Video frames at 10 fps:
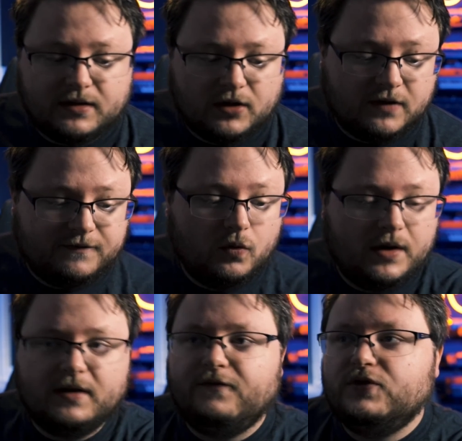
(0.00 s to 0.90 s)
Like if
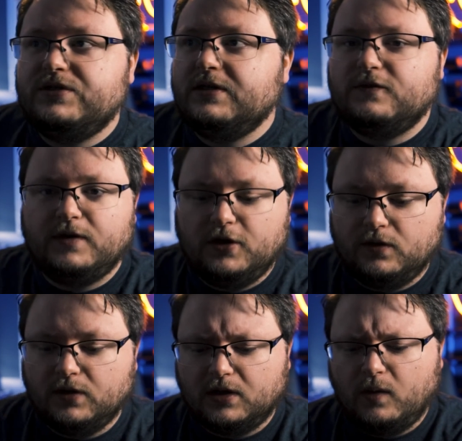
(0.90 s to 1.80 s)
you see this video and
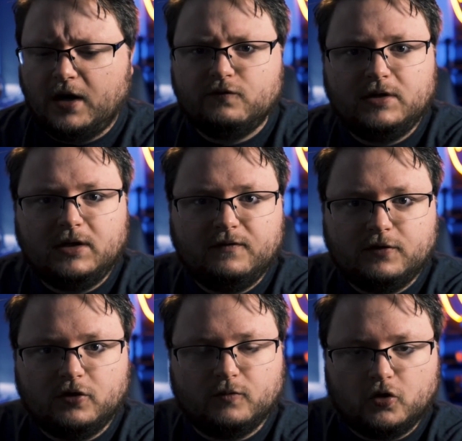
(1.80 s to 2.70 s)
you're like, wow, I really love to
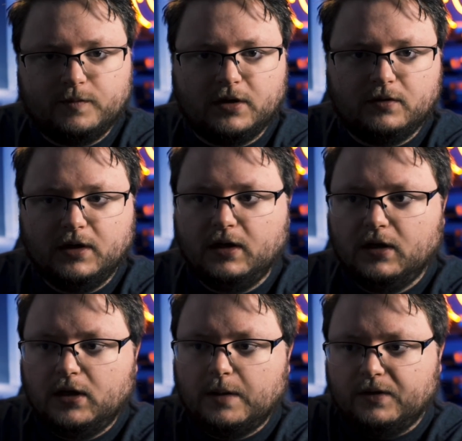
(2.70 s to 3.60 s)
learn more about
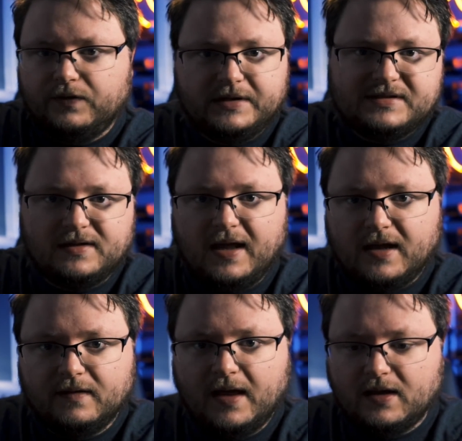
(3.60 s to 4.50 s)
this and
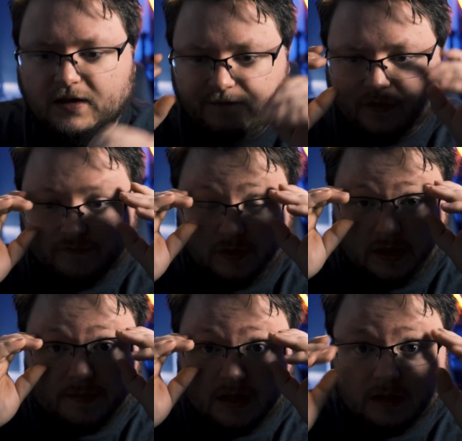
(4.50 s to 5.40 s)
that, like feel free to
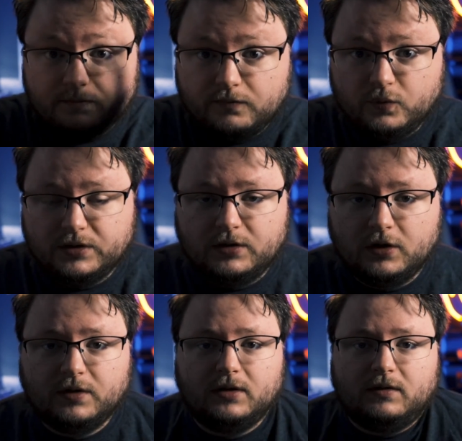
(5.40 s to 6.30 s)
hit me up with, you
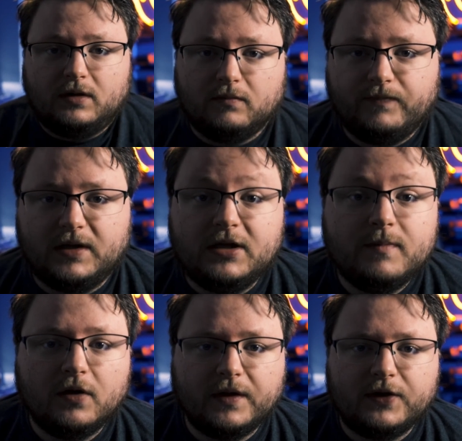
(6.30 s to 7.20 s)
know, the
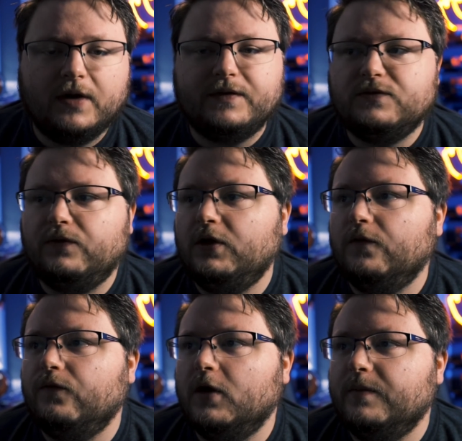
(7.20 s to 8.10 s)
email that you got this video
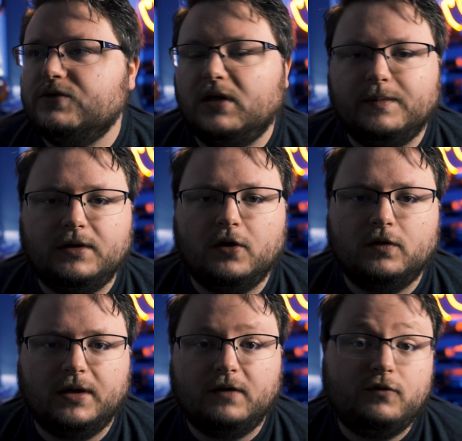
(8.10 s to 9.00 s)
from, and just let me know
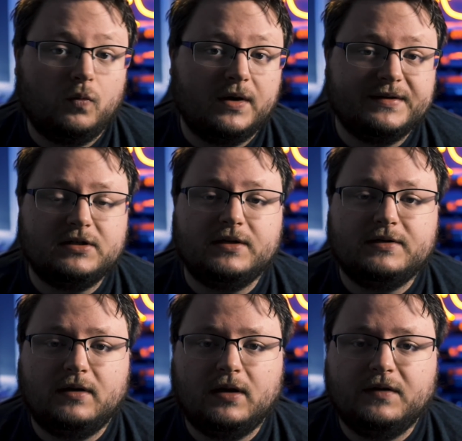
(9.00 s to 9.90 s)
like if you want to see
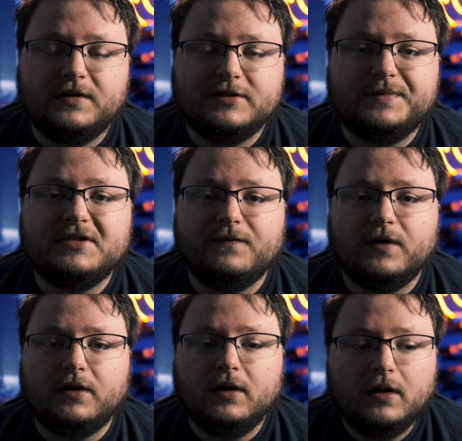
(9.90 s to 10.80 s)
anything
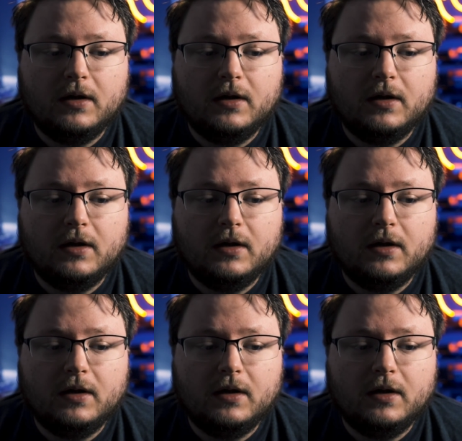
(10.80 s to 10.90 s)
specific